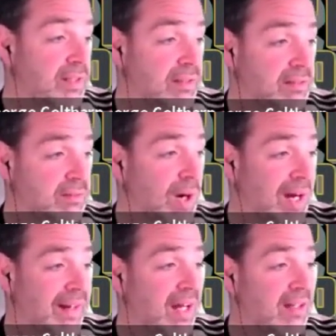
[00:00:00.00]
Why
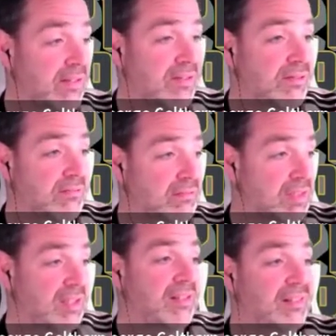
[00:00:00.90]
not? It's
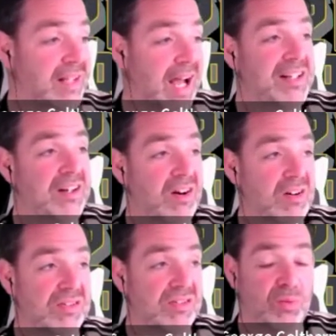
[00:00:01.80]
9
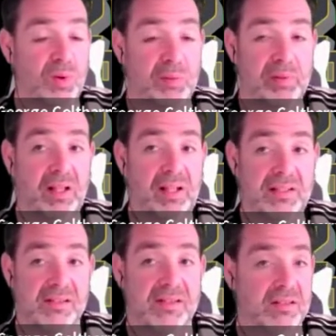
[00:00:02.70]
yards on one play,
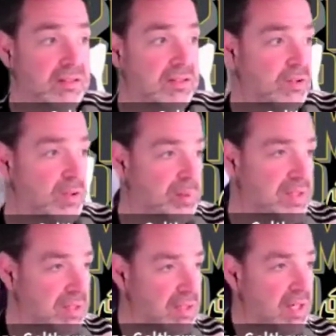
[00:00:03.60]
just a quick pitch
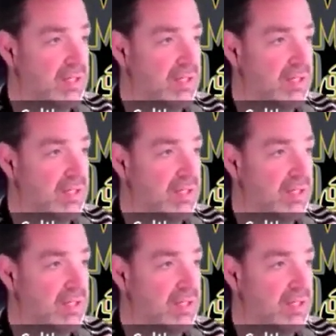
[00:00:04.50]
and catch.